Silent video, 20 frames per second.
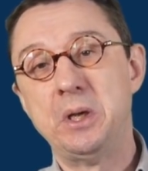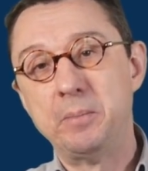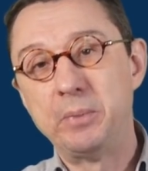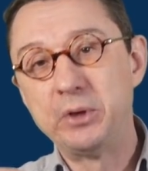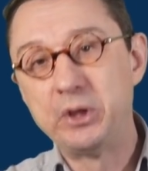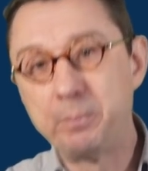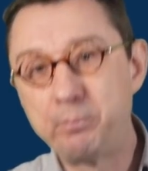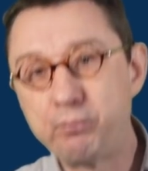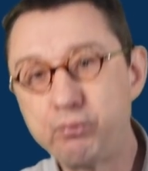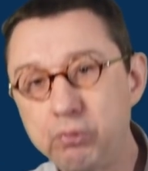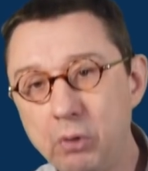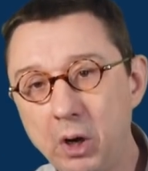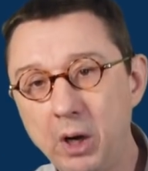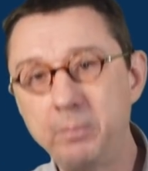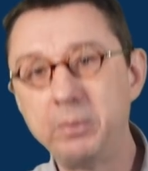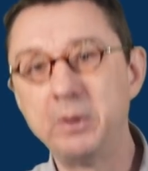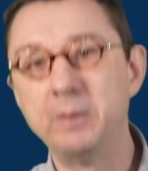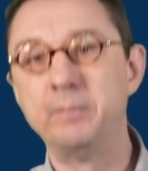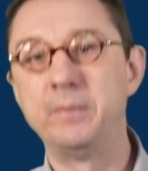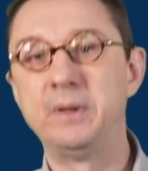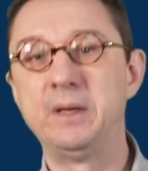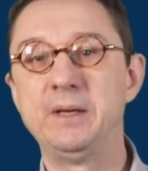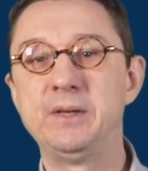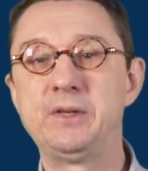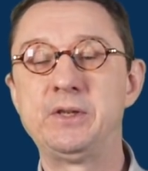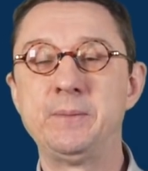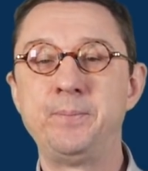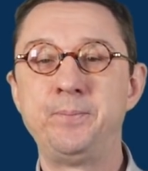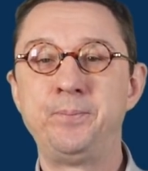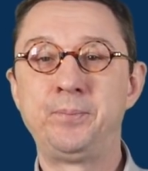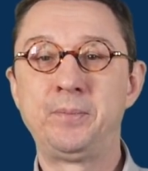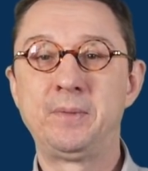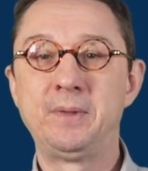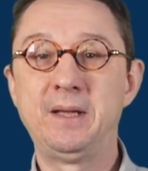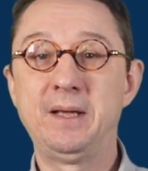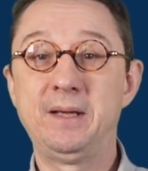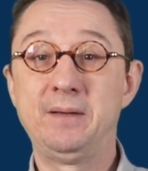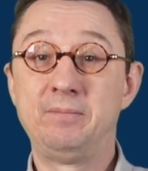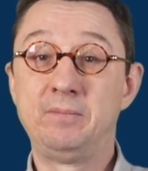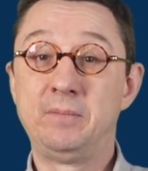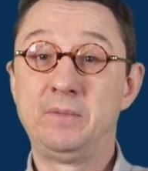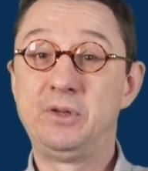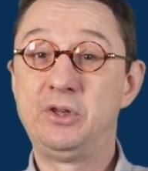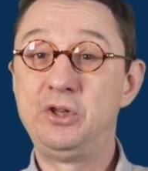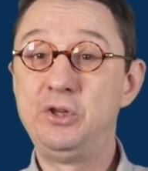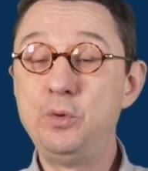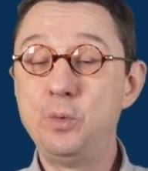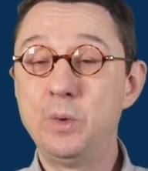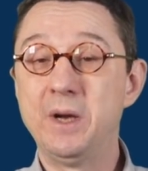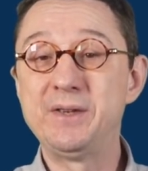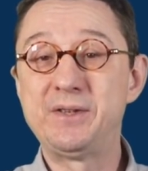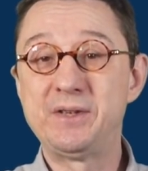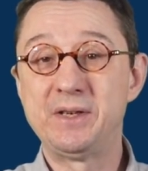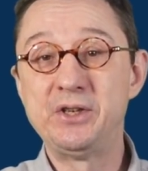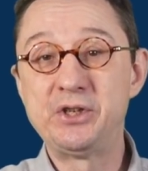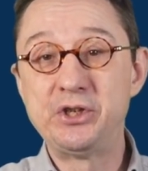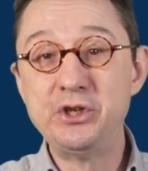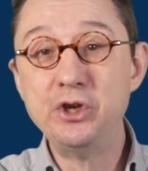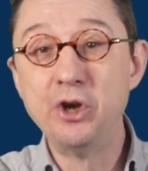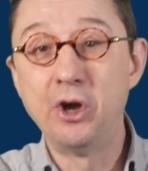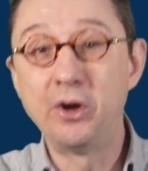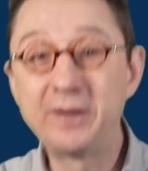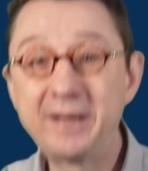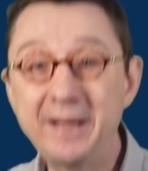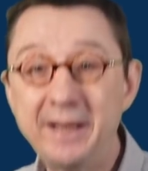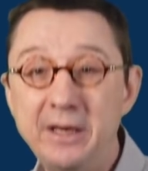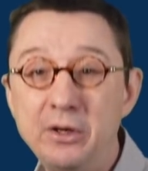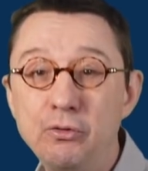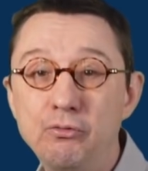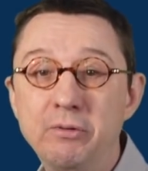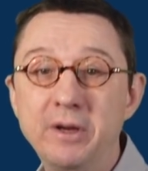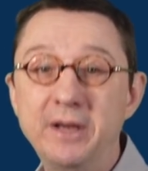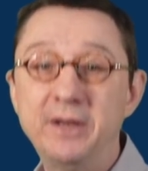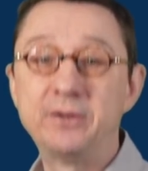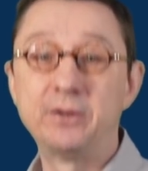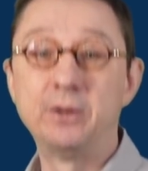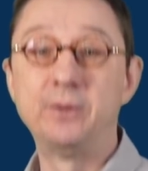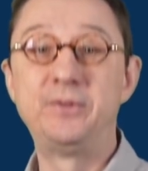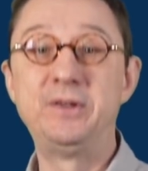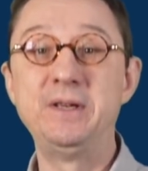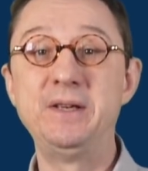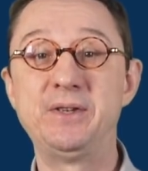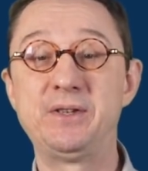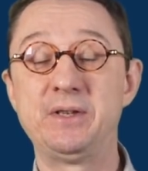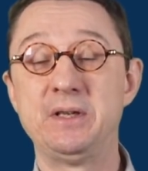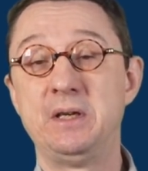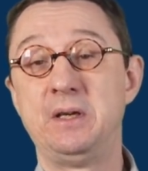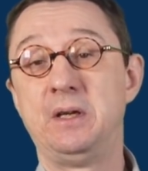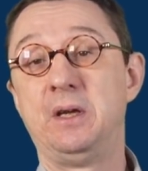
But the problem is that the US is not getting rid of these